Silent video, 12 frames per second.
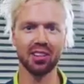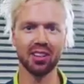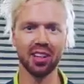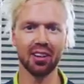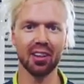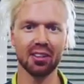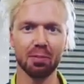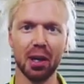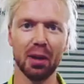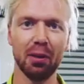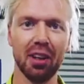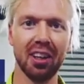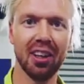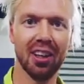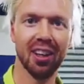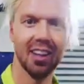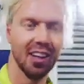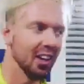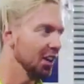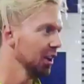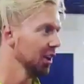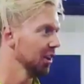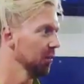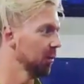garage, baby!
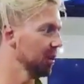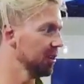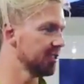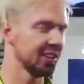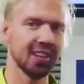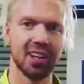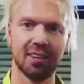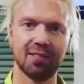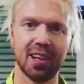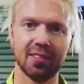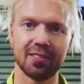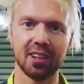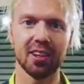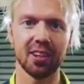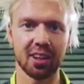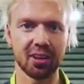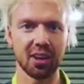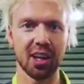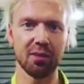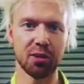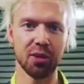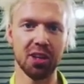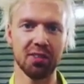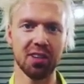Boys have left, they're gonna have a good
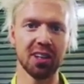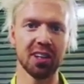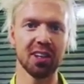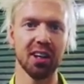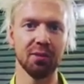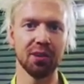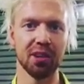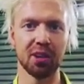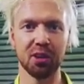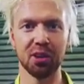evening. I think they're going to